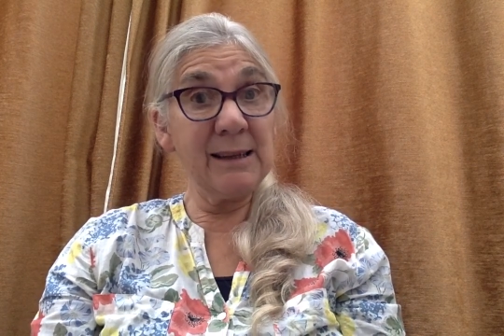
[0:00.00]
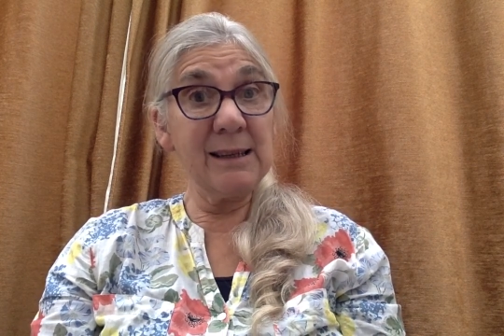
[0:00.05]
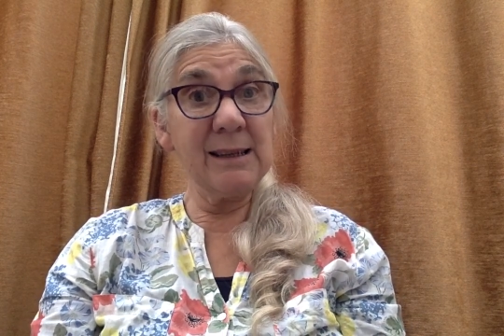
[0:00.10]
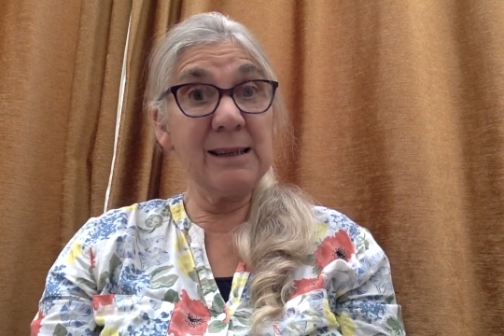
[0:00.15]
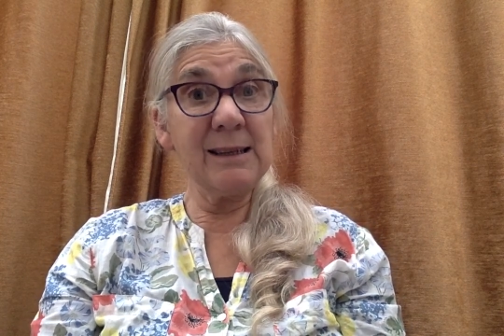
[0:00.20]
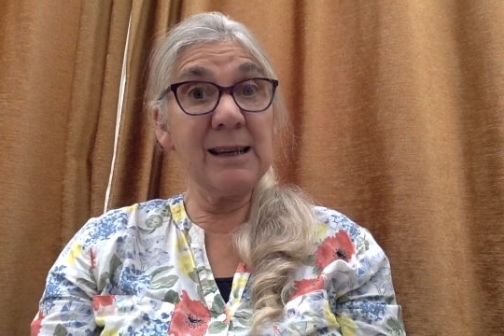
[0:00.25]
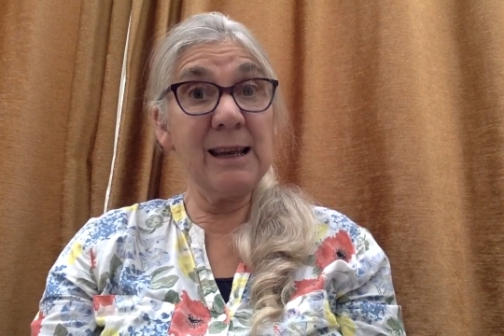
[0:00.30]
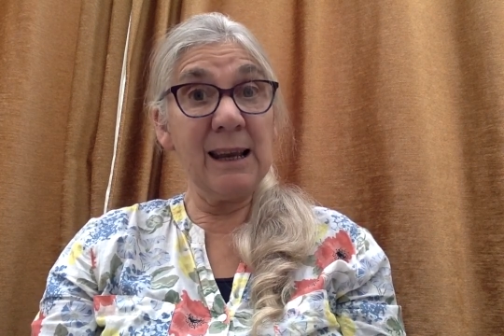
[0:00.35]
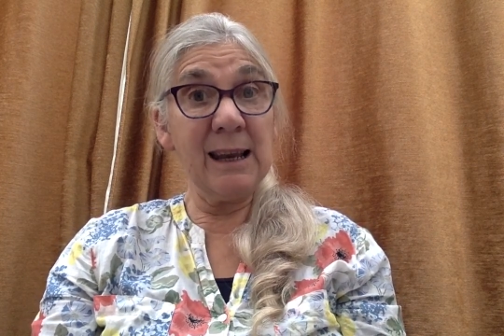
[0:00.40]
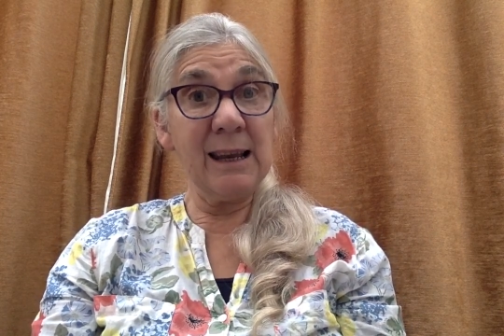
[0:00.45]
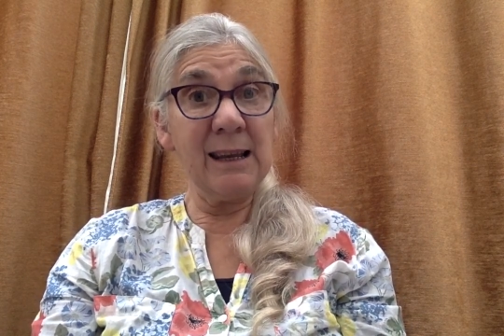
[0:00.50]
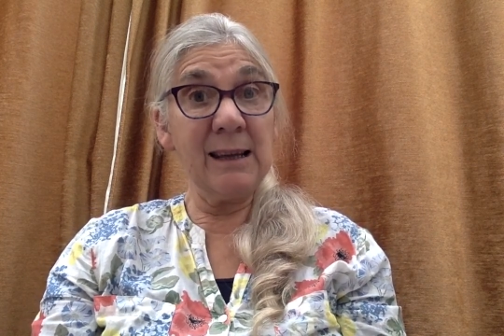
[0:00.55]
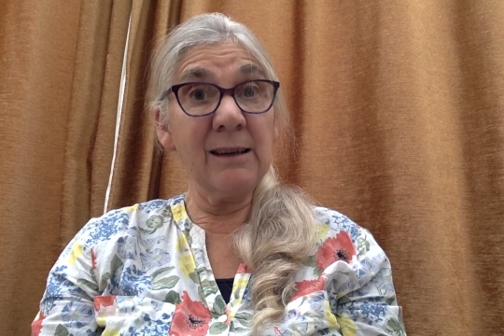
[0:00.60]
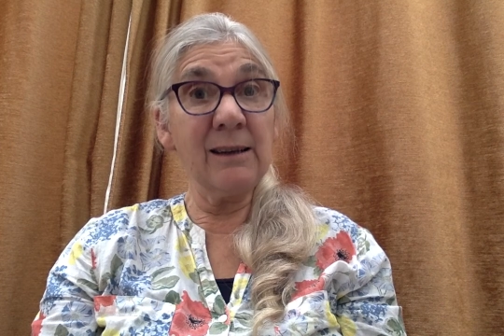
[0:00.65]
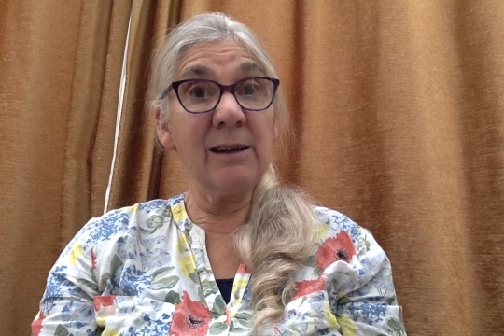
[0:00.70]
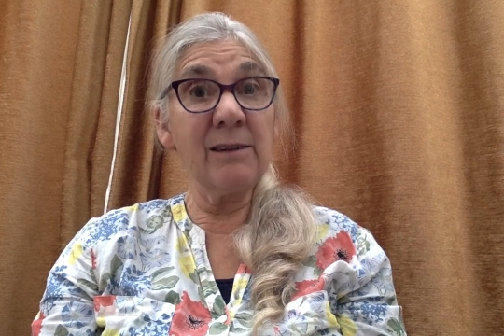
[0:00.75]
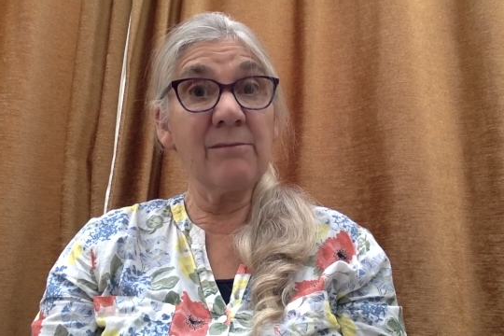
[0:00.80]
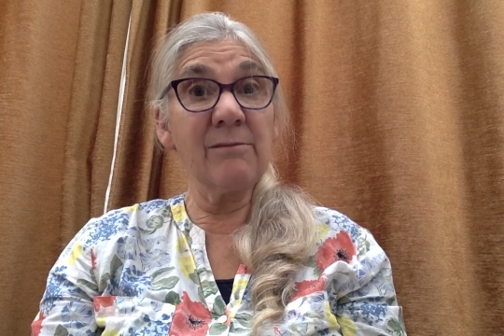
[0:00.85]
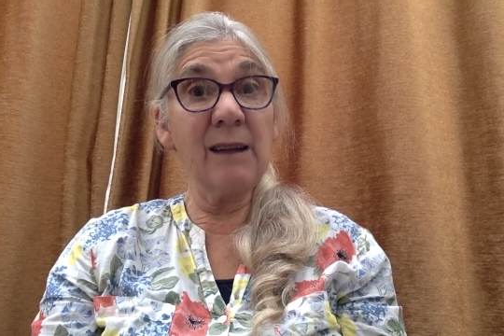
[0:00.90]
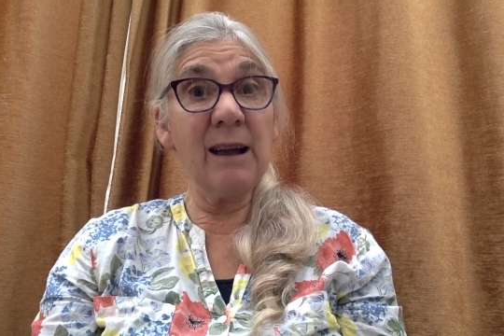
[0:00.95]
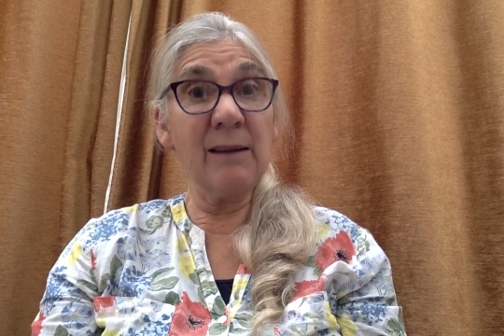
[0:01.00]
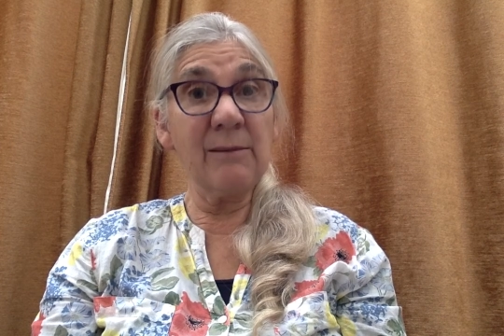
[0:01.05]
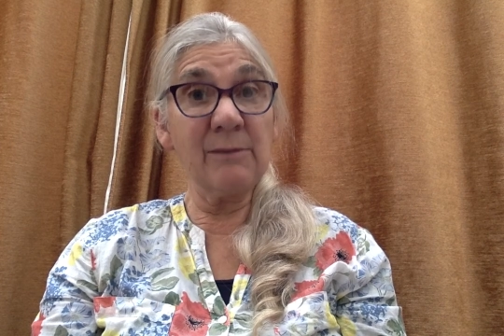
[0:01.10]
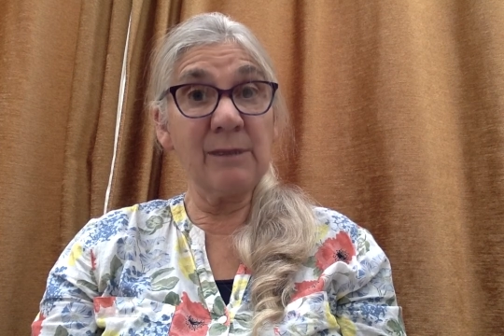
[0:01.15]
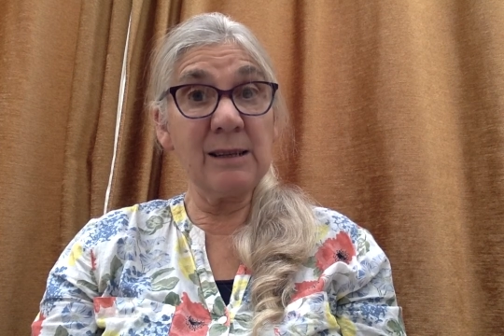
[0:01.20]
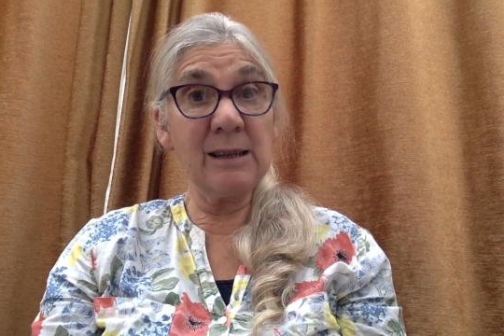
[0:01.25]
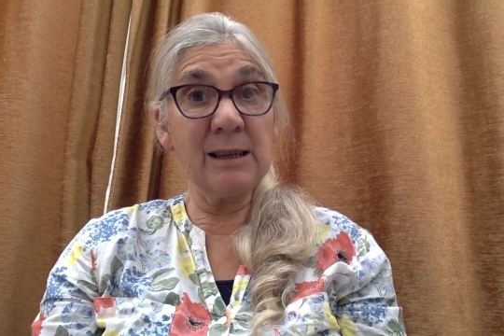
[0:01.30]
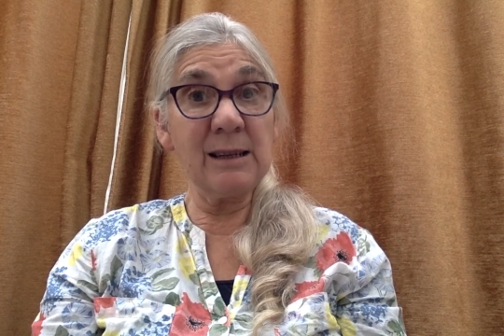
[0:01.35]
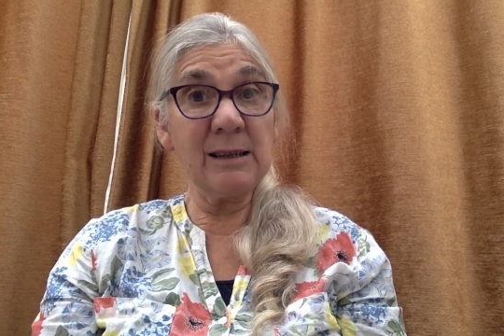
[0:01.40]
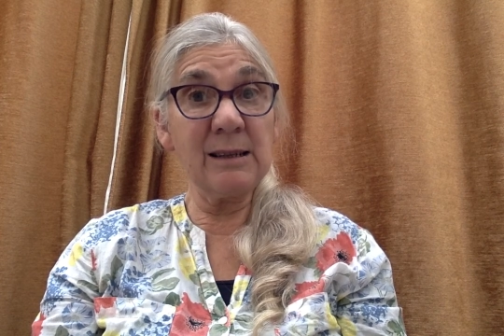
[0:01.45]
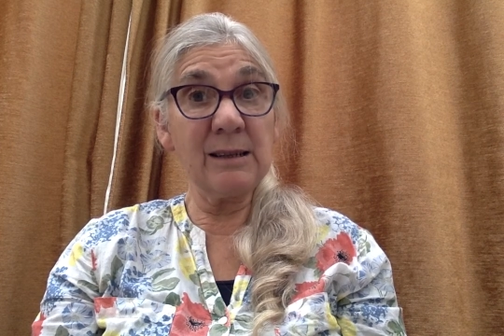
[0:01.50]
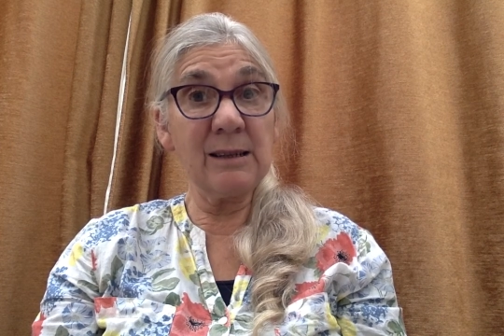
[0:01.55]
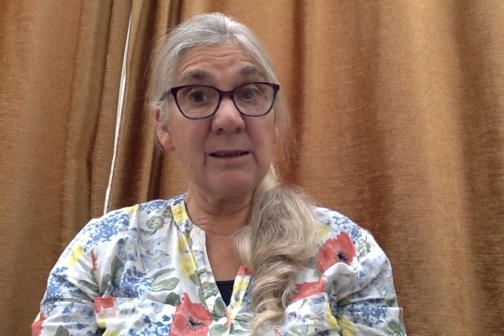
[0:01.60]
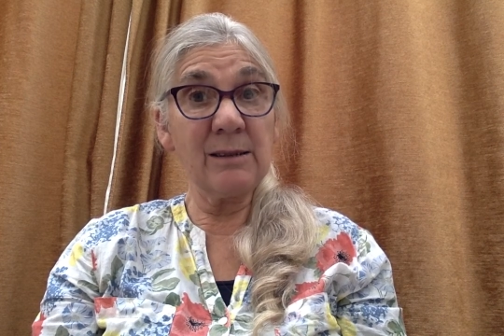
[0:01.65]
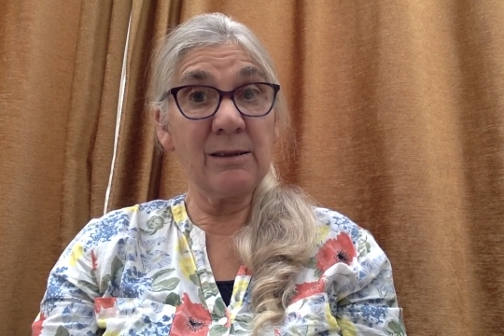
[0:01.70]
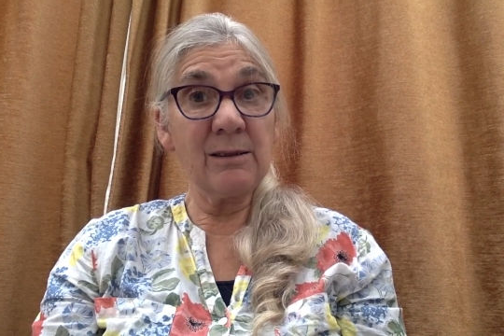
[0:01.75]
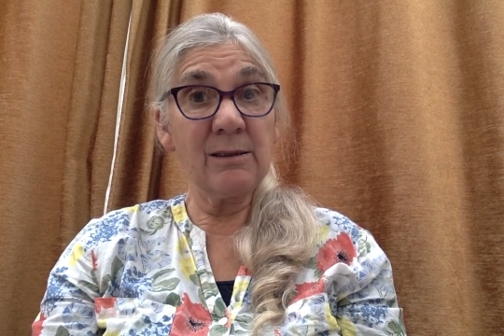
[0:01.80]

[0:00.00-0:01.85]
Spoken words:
to dig around it.